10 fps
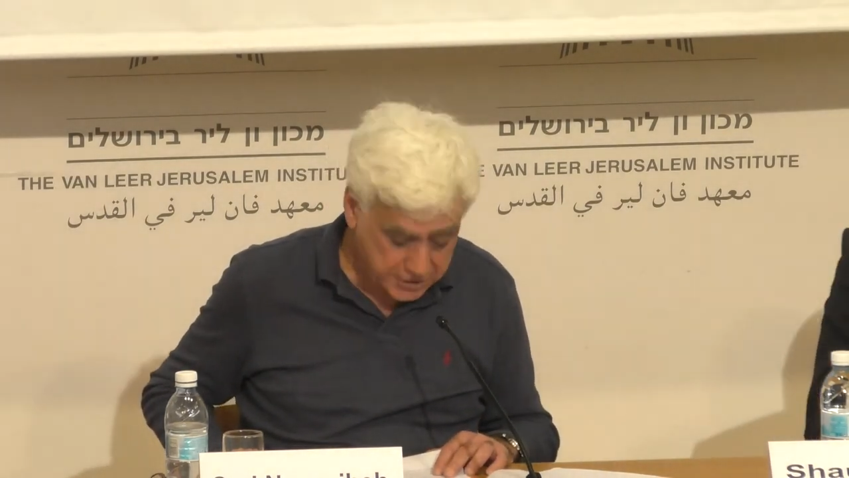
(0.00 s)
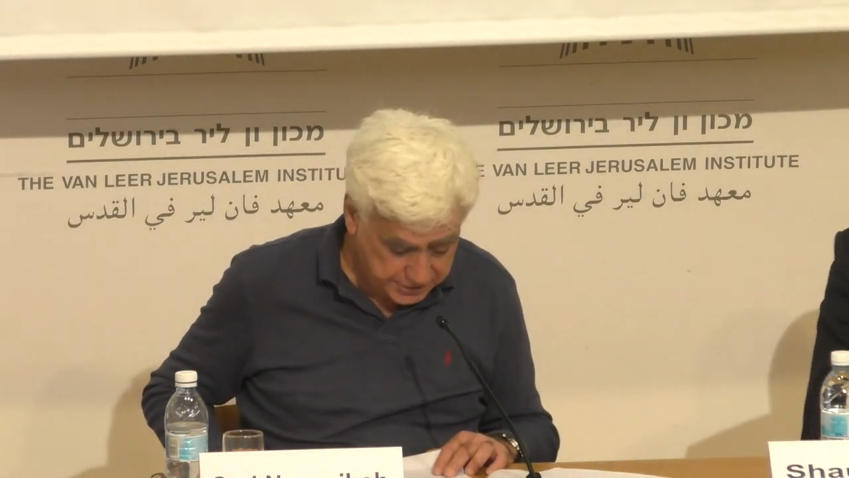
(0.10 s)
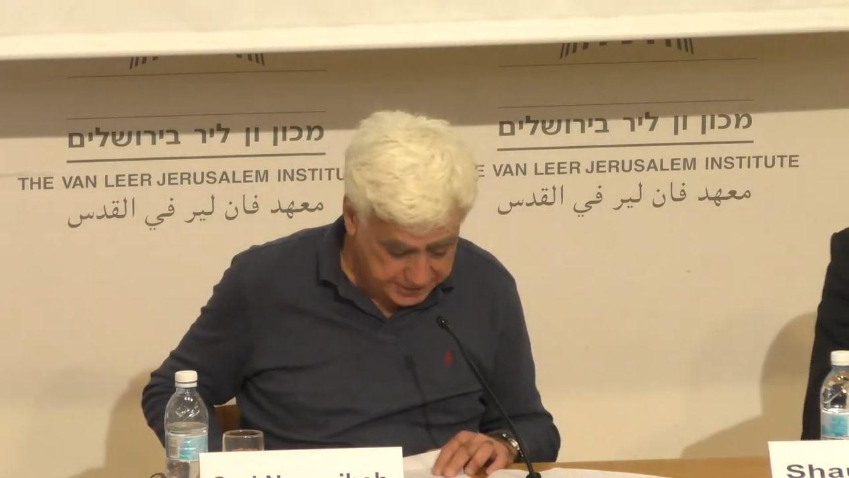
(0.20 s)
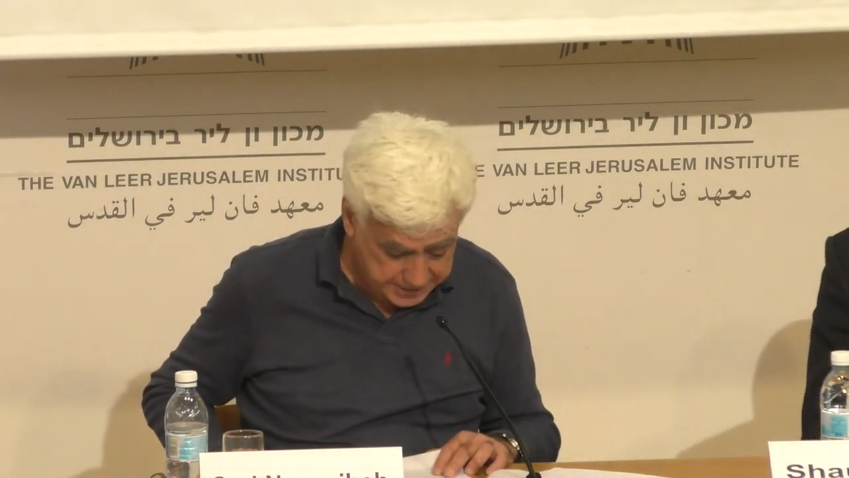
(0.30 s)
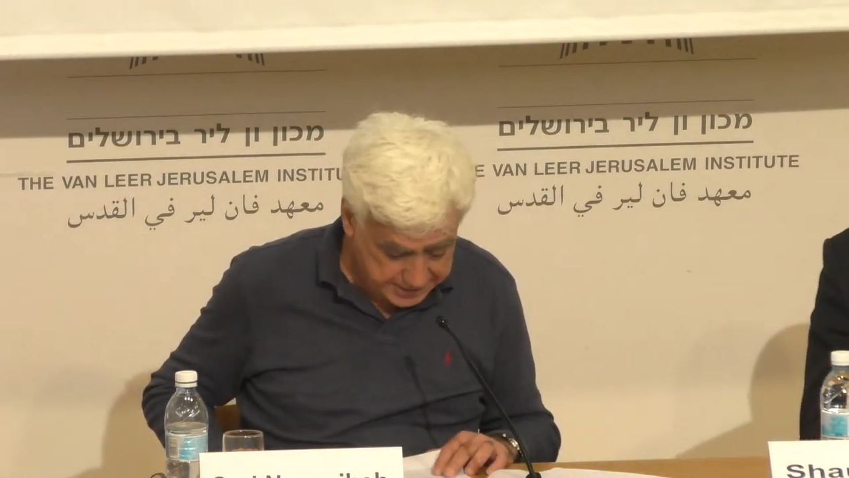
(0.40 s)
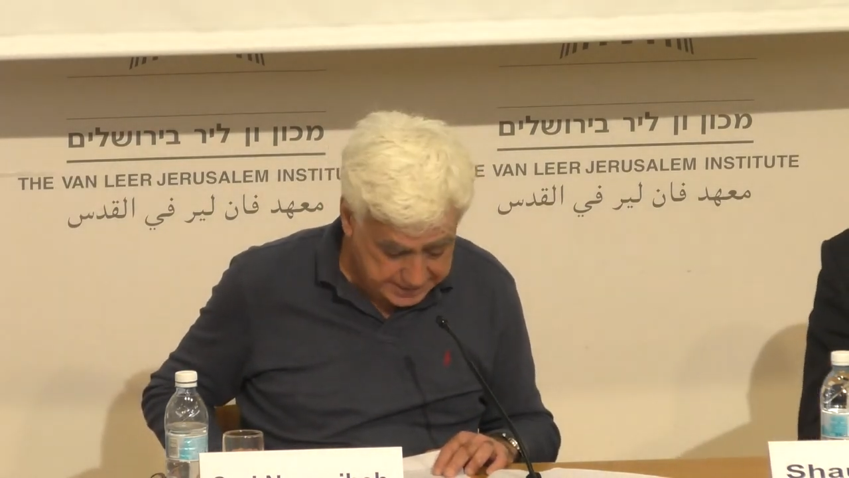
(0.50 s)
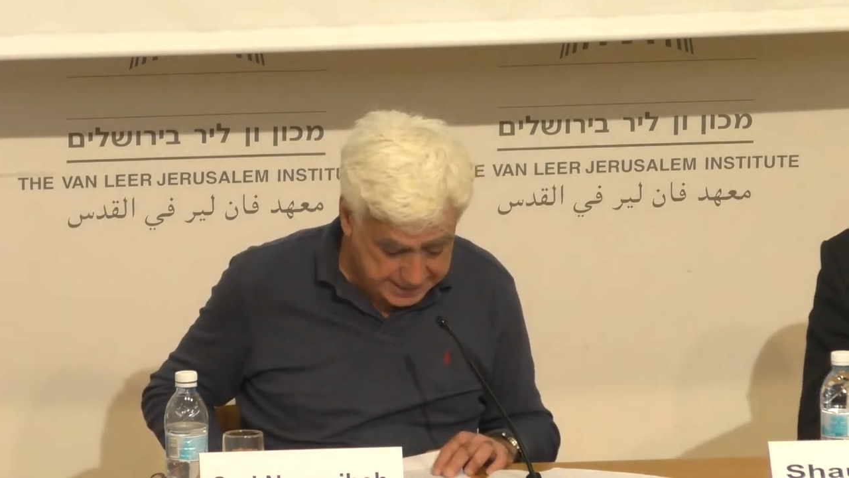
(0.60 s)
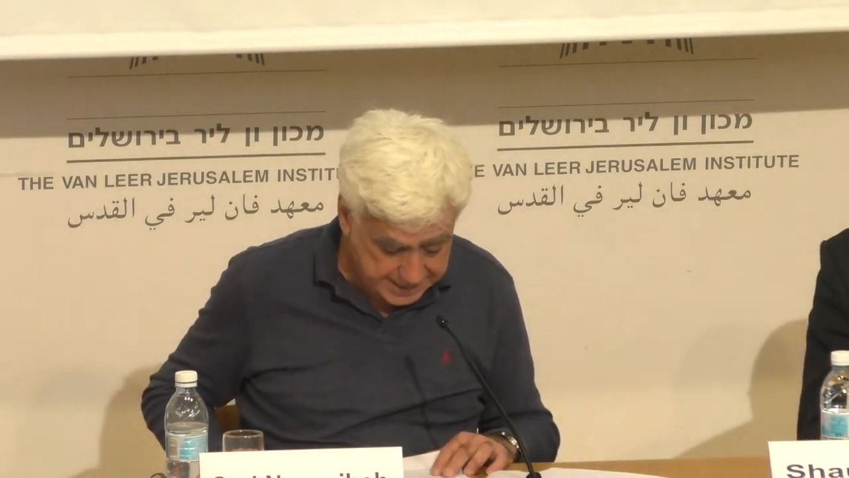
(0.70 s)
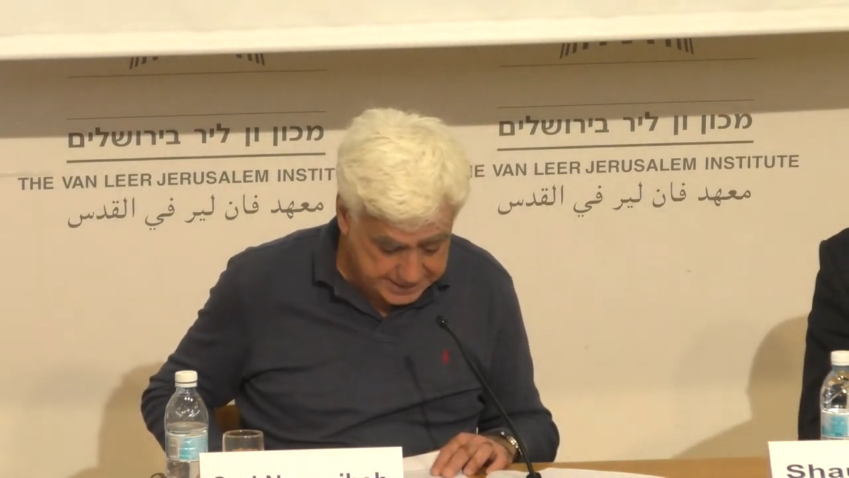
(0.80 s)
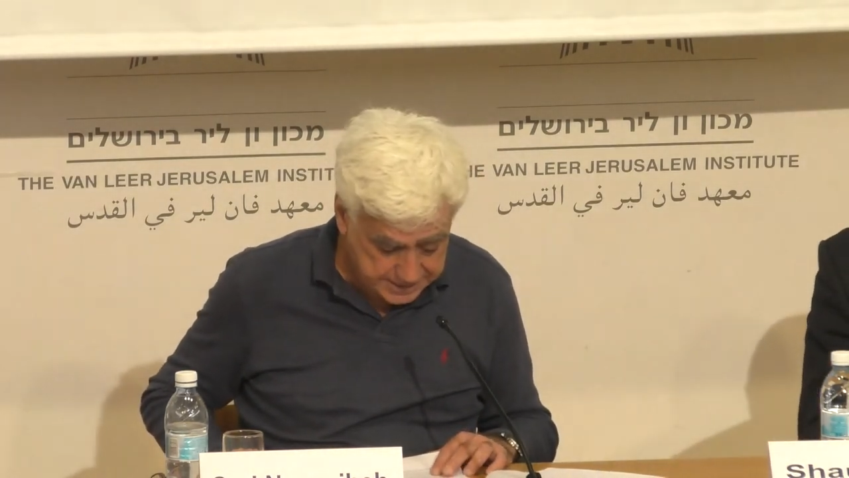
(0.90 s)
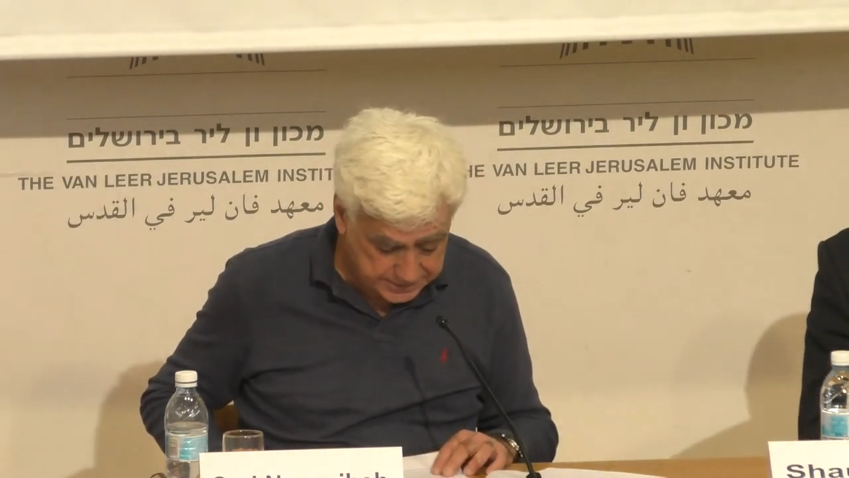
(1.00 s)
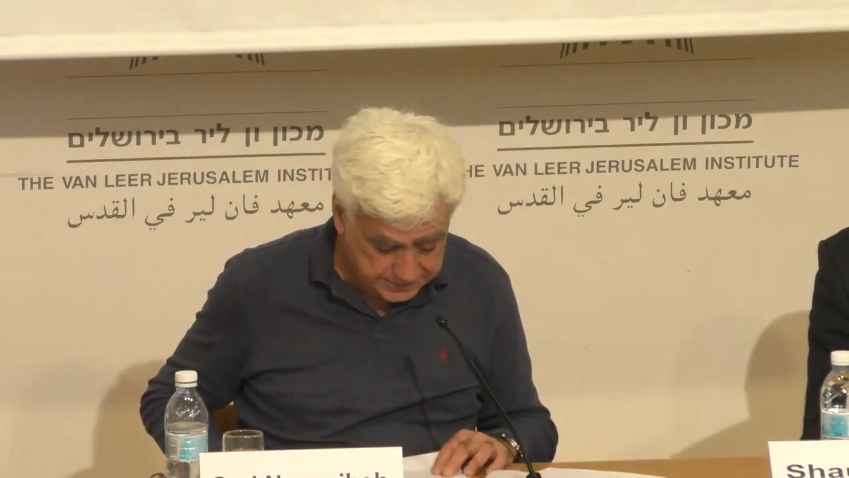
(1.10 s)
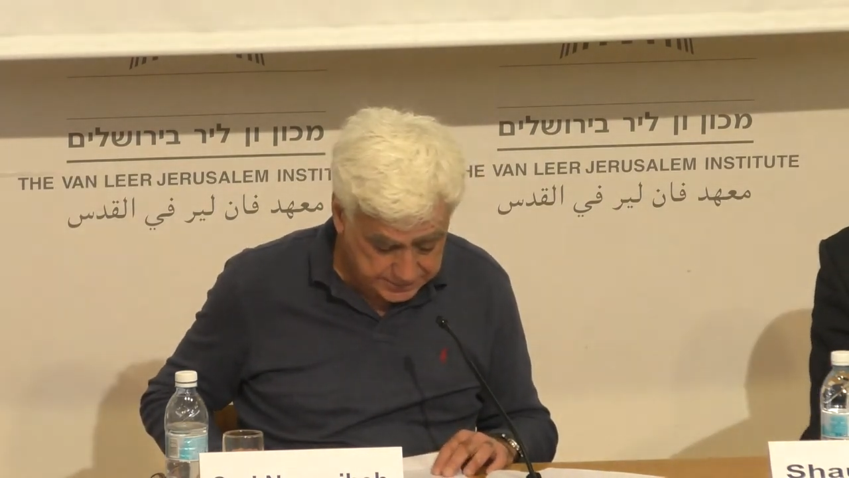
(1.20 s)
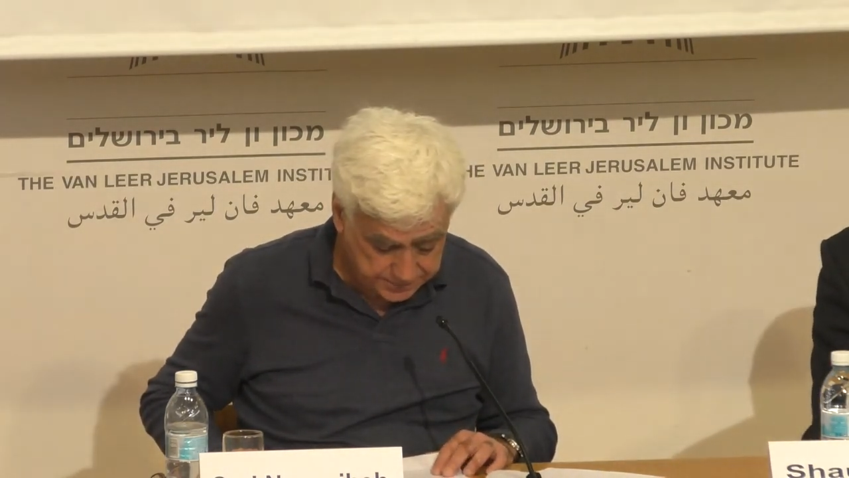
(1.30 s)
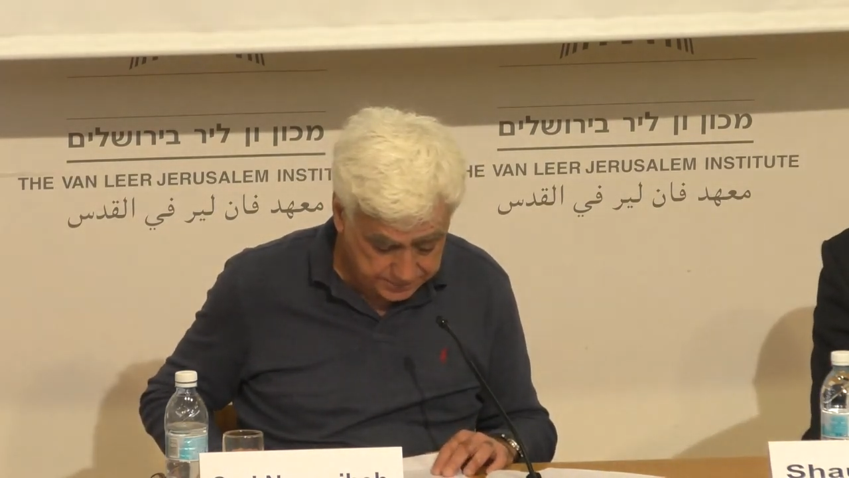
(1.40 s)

caring, and kindness.